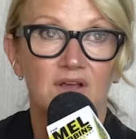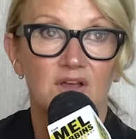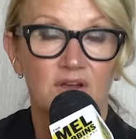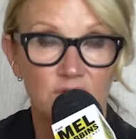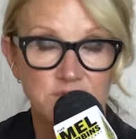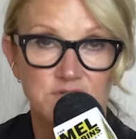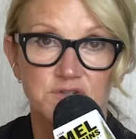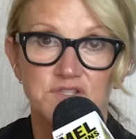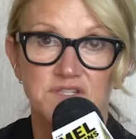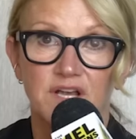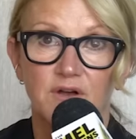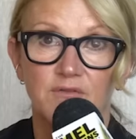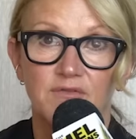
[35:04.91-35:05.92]
coach
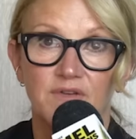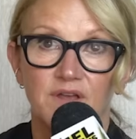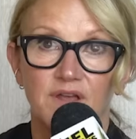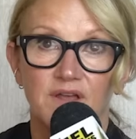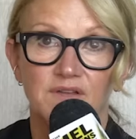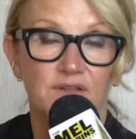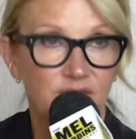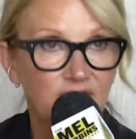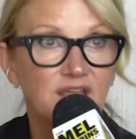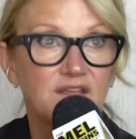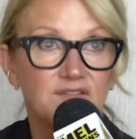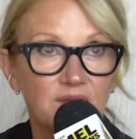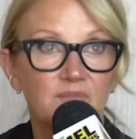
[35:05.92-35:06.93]
yourself to
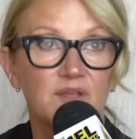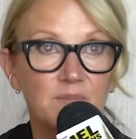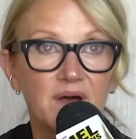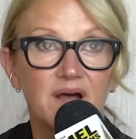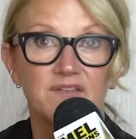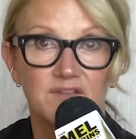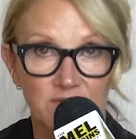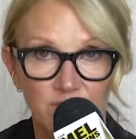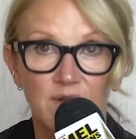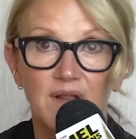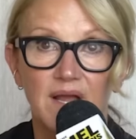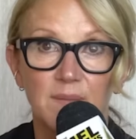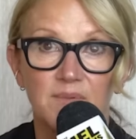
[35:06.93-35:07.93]
think something positive
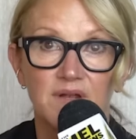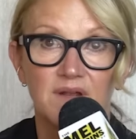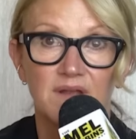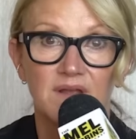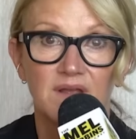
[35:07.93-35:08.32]
will happen.